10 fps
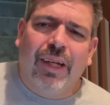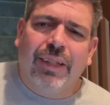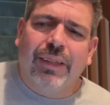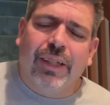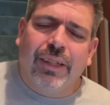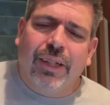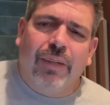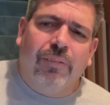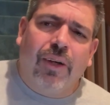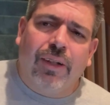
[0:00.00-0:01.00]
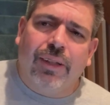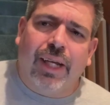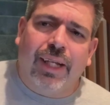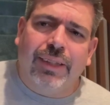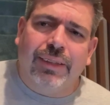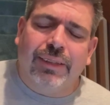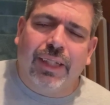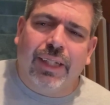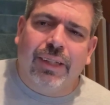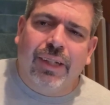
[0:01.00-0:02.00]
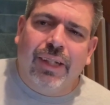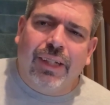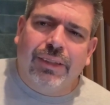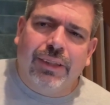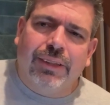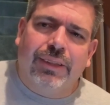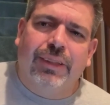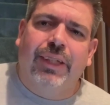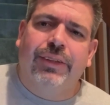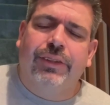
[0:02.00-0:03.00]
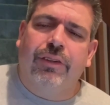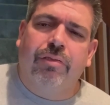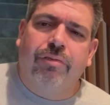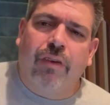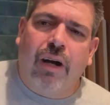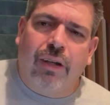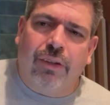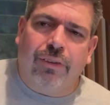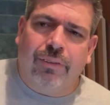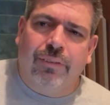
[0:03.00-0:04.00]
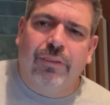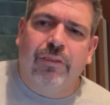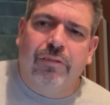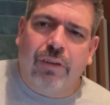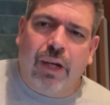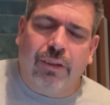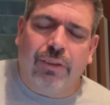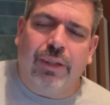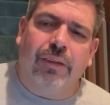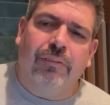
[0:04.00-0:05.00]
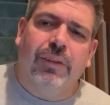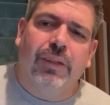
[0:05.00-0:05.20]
And the other part of that is that Jesus says to follow Him.